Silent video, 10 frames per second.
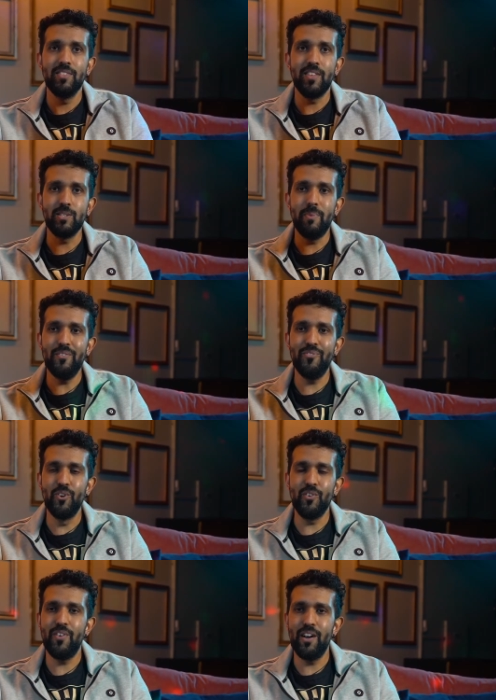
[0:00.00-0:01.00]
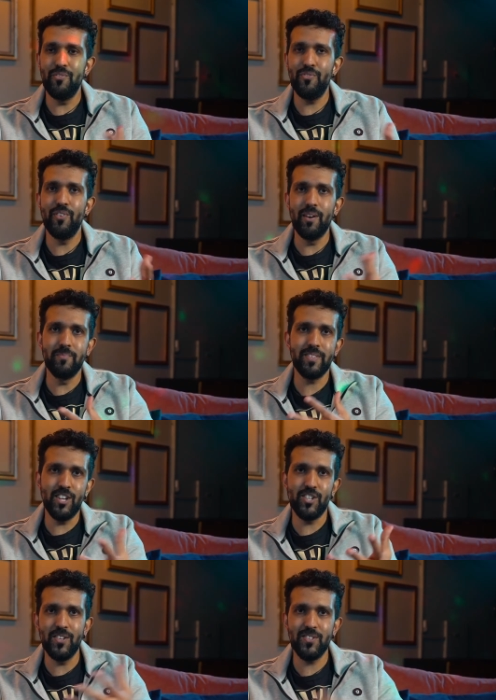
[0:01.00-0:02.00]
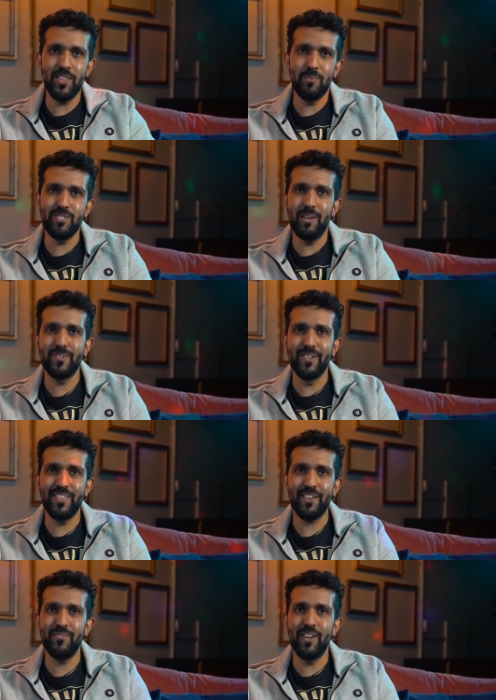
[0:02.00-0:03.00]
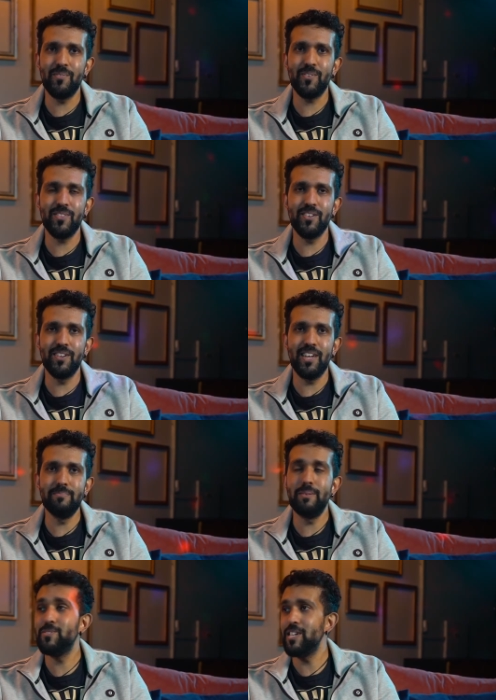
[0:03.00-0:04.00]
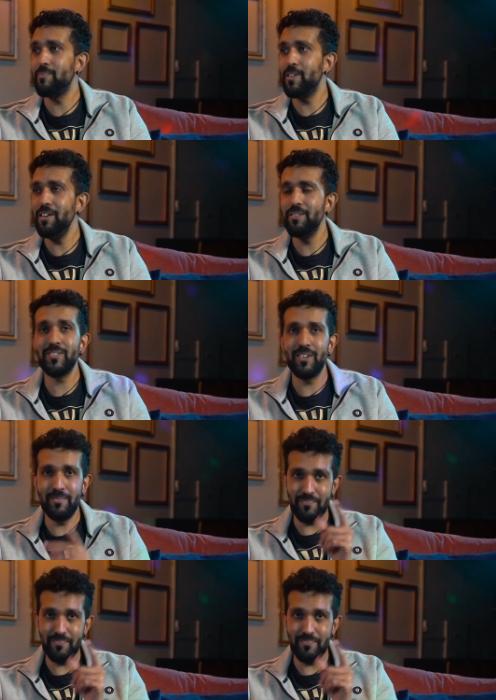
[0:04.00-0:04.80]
there's about four or five um, DJs at the reception. Thankfully, I've got the MM team there. So